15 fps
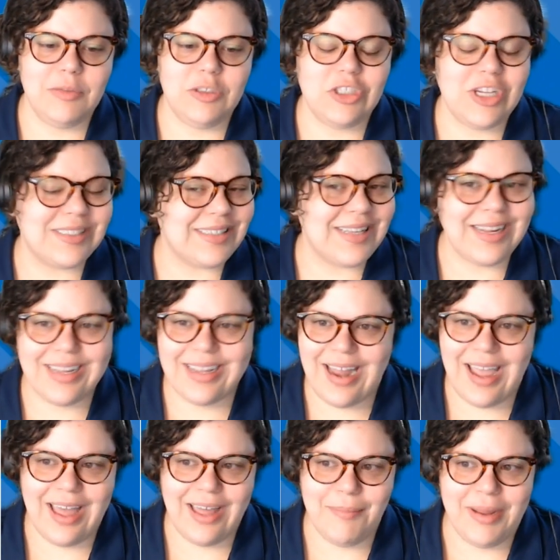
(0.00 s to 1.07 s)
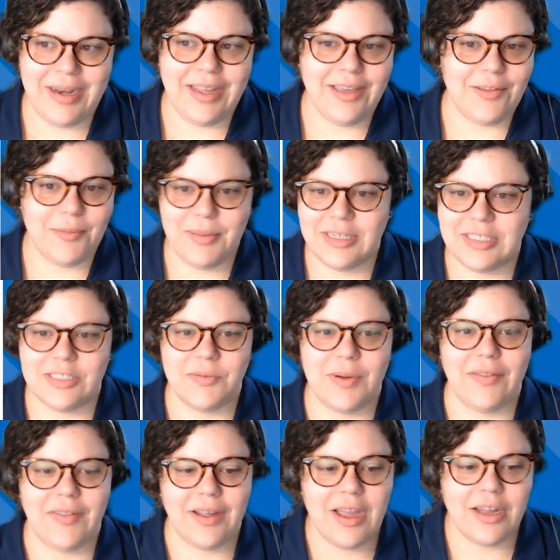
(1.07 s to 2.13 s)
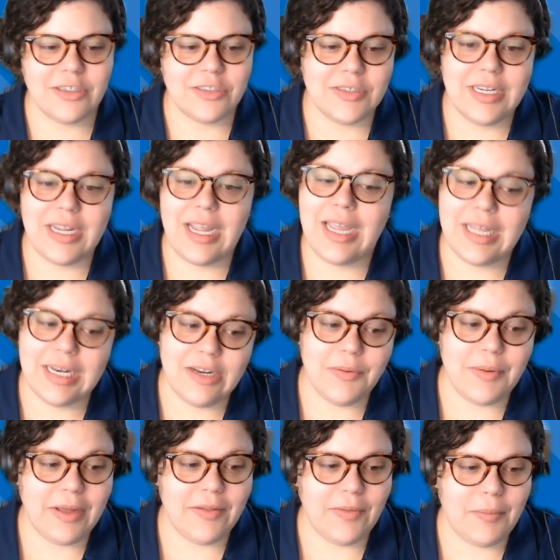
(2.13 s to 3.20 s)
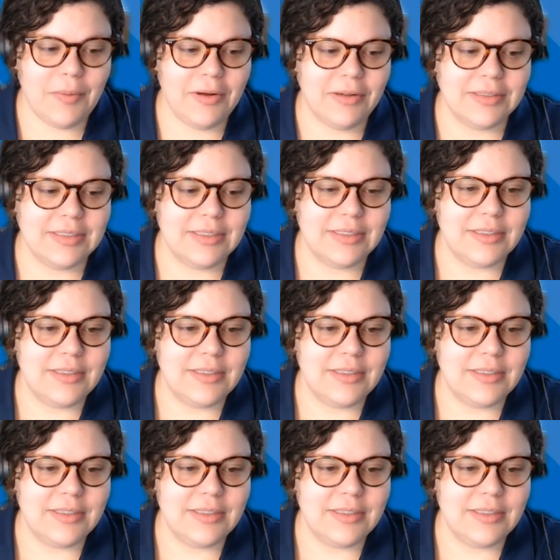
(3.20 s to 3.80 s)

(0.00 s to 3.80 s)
just like it had many other places around the country and around the world.